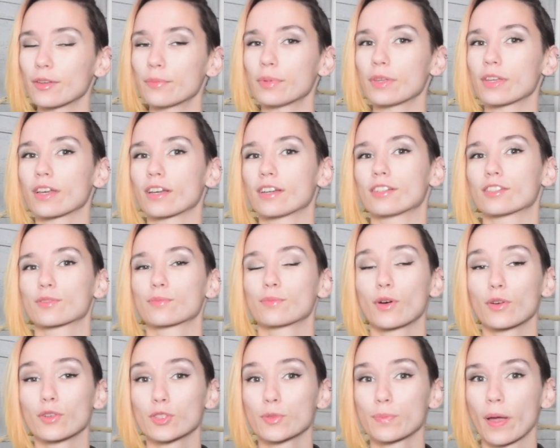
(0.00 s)
because
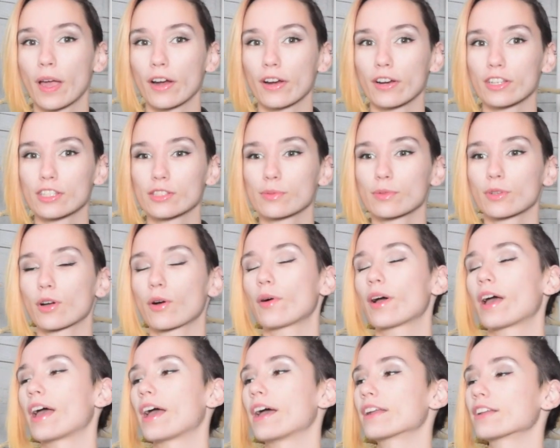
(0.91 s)
most parrots will go
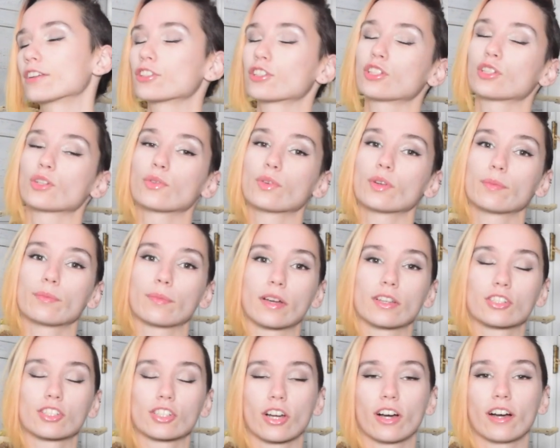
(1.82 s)
ahead and chew and
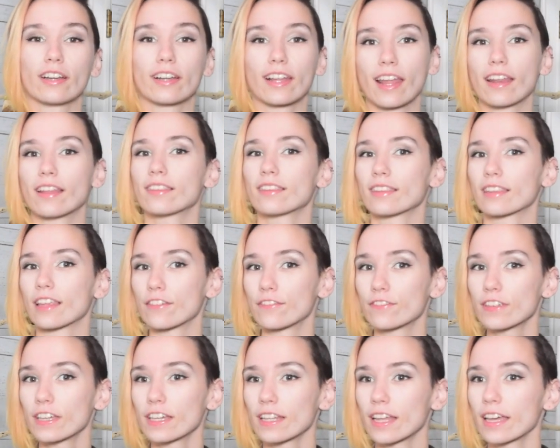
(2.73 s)
munch on anything they
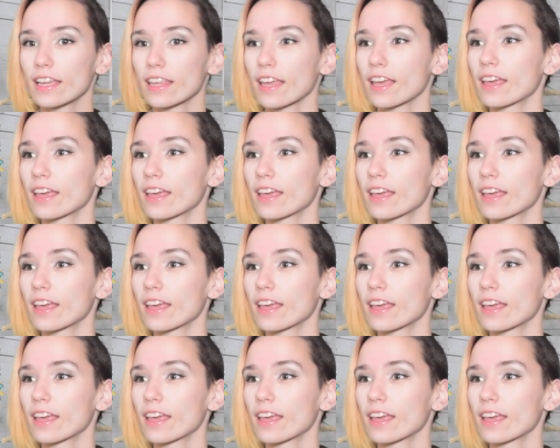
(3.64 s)
feel like,